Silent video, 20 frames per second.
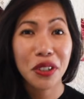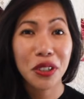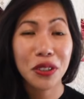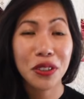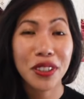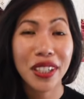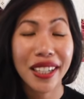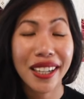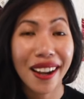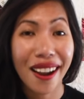for you
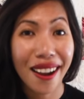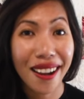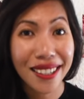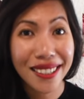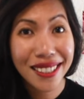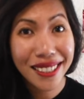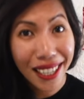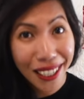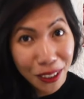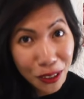today
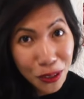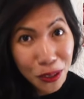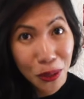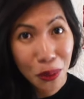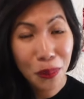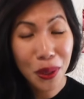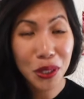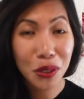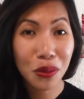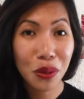guys. Thank you so
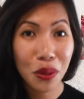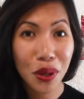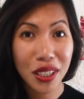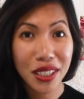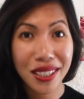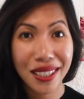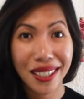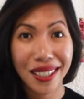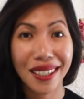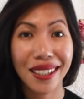much for
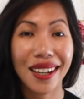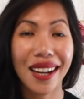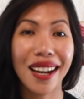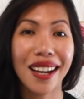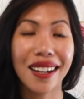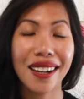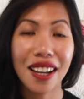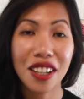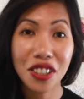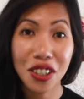watching
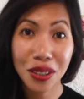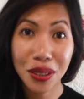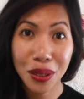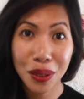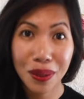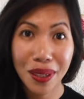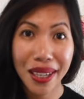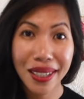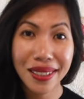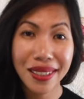and I shall
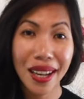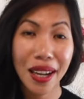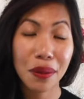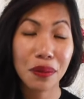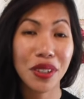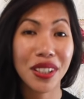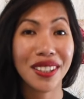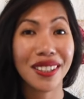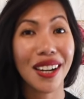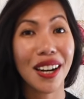see you next
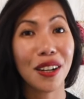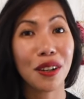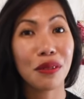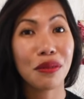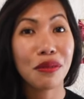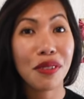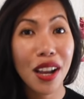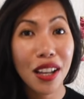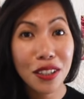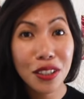time with another
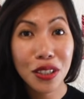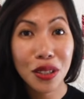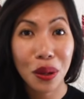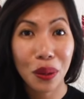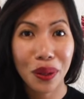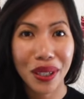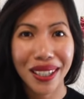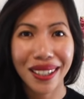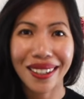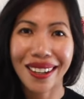fun
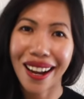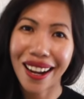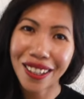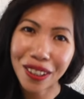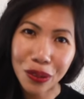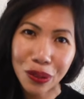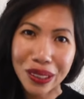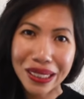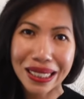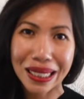sewing
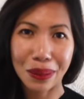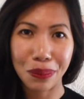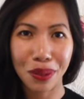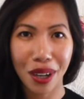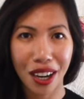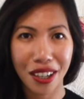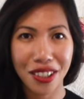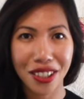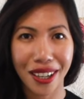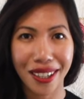and quilting
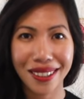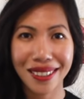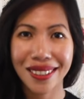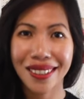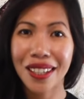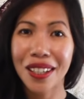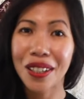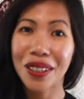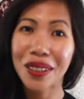projects.